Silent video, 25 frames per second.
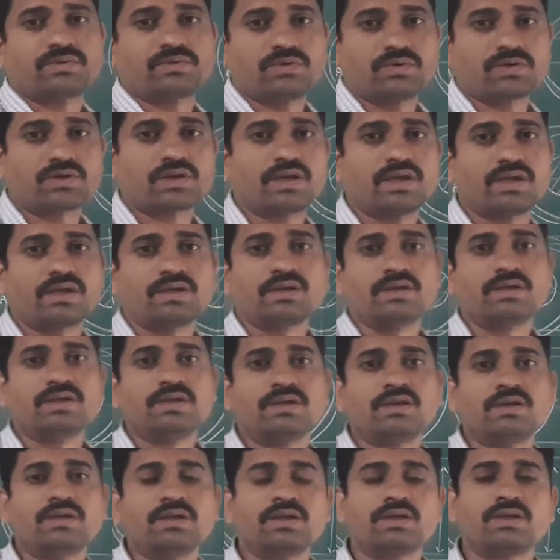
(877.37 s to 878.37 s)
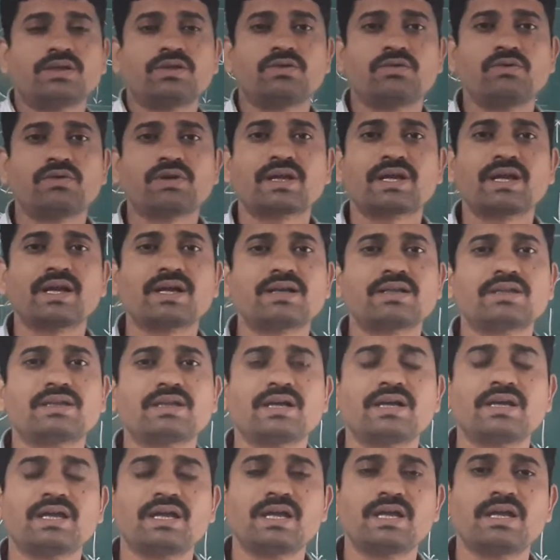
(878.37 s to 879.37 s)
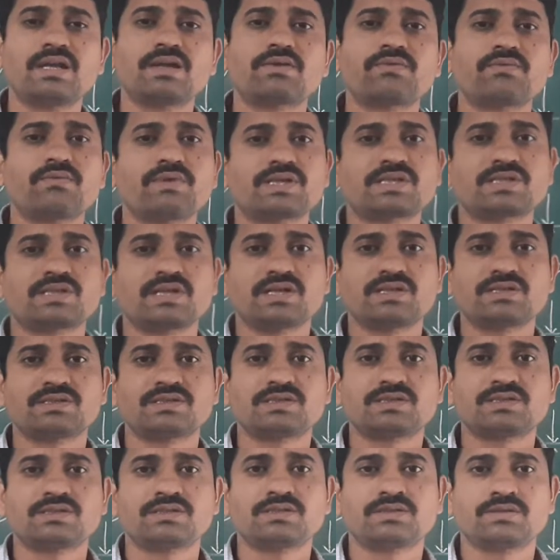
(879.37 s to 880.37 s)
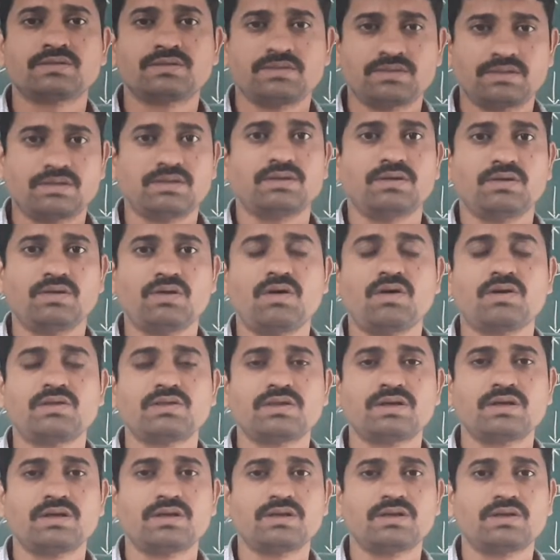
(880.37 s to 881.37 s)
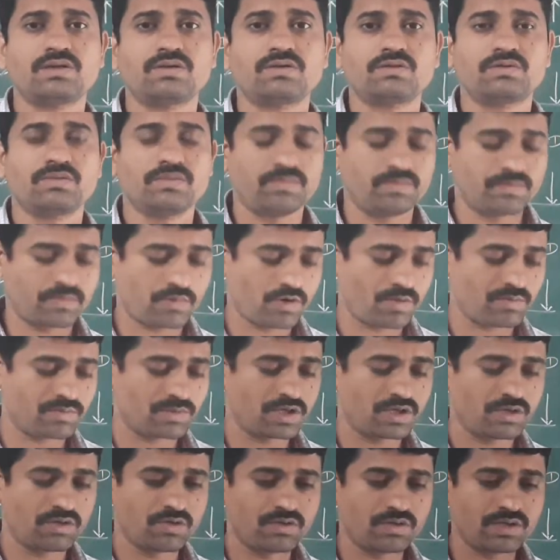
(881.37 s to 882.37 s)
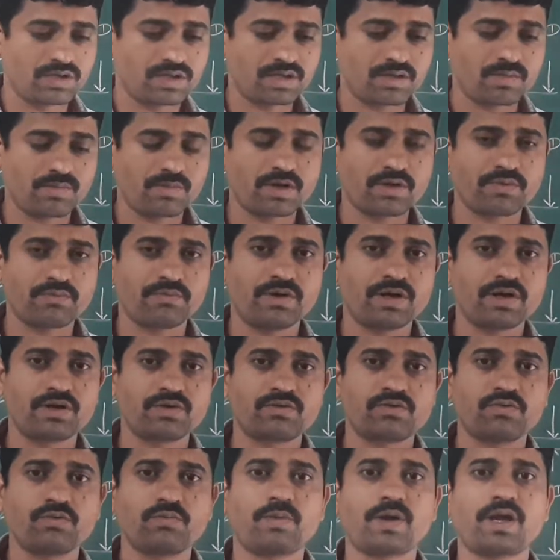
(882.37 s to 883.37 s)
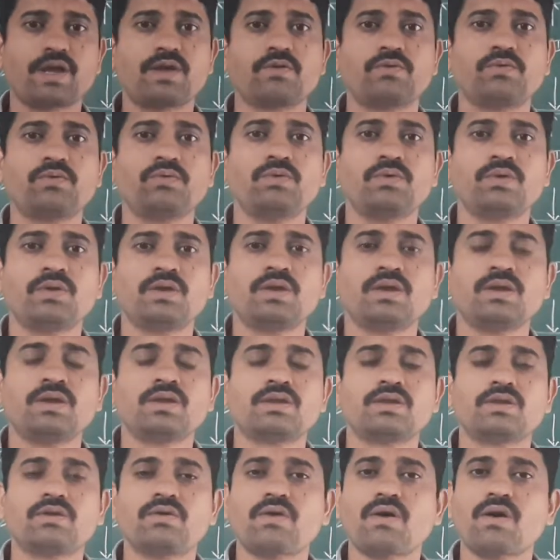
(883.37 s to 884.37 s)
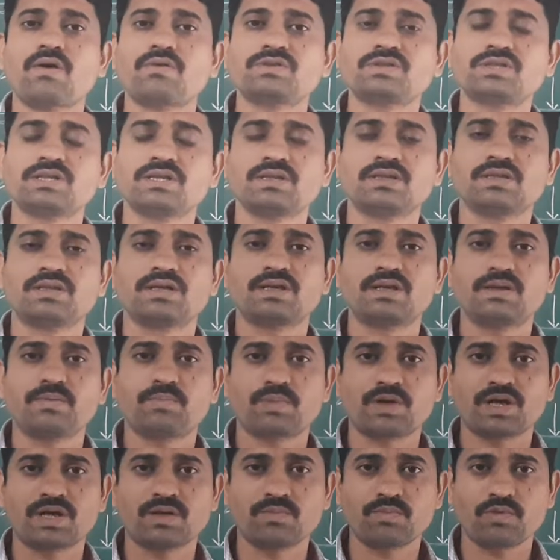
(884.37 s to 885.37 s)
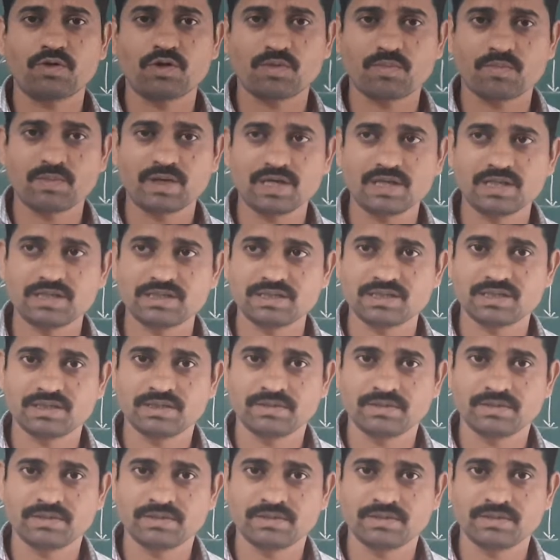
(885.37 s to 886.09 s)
Okay. You will get the any questions on the from the unit number 1 to 5. You have seen the different formulas.